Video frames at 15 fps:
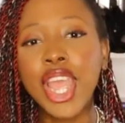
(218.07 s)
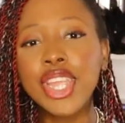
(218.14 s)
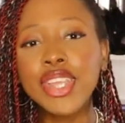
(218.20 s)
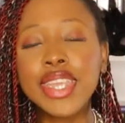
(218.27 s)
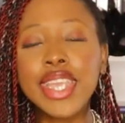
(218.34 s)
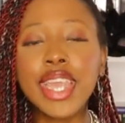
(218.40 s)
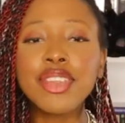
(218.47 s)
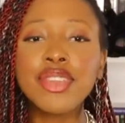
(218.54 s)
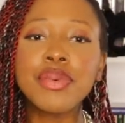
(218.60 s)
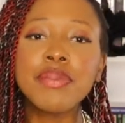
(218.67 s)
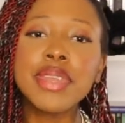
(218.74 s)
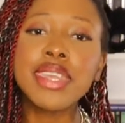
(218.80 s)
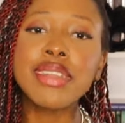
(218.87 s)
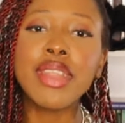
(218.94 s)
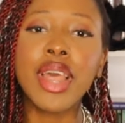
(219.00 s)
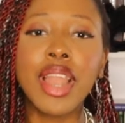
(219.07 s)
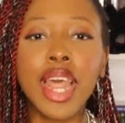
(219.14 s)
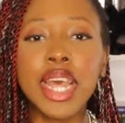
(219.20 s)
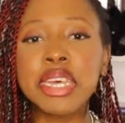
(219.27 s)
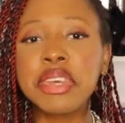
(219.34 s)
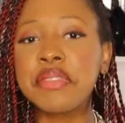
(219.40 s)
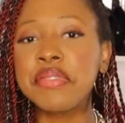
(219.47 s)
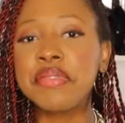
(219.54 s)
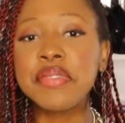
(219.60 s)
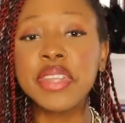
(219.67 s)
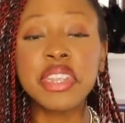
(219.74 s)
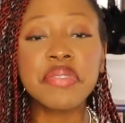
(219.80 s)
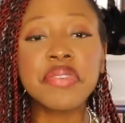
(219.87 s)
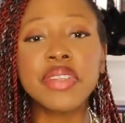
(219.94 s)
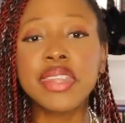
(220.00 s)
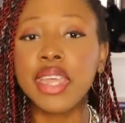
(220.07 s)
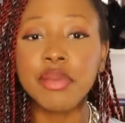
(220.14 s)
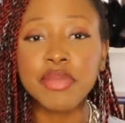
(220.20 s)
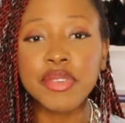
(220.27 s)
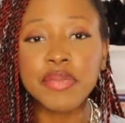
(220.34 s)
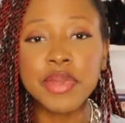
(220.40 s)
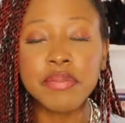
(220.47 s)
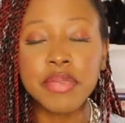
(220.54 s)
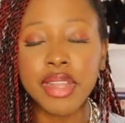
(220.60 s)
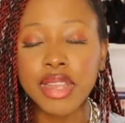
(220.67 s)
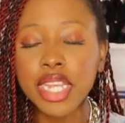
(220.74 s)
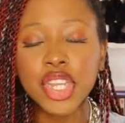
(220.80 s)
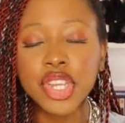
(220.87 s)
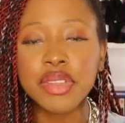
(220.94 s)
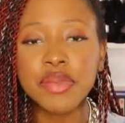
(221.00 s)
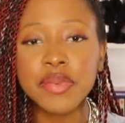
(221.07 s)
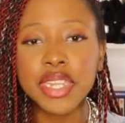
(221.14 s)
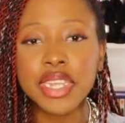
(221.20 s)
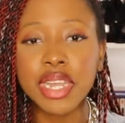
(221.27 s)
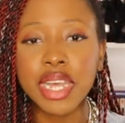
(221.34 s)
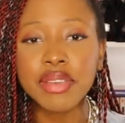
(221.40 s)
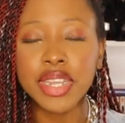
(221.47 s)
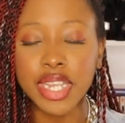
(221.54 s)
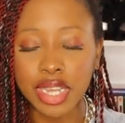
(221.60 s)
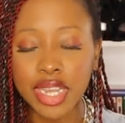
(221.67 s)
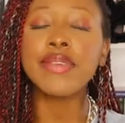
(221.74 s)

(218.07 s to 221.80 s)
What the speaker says: you get to meet a lot of different type of people. Let's just put it that way.